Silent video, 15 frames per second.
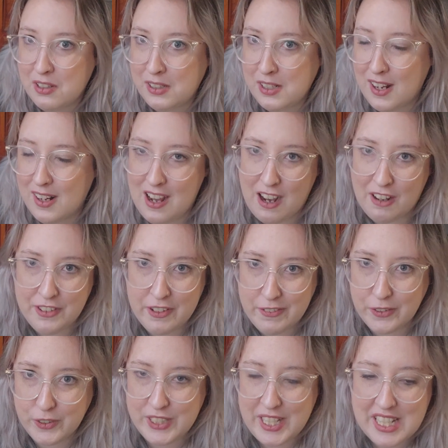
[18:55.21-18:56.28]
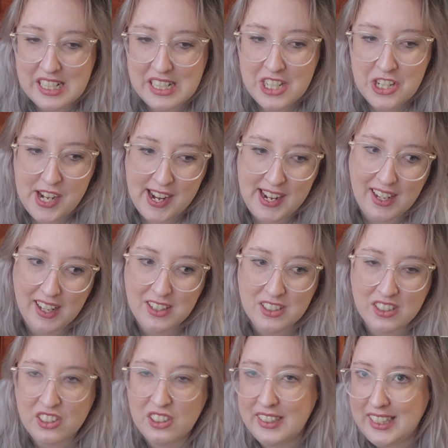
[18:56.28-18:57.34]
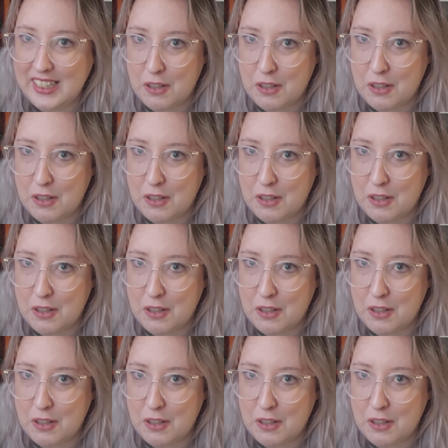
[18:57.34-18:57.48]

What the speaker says: cut off the foliage and clean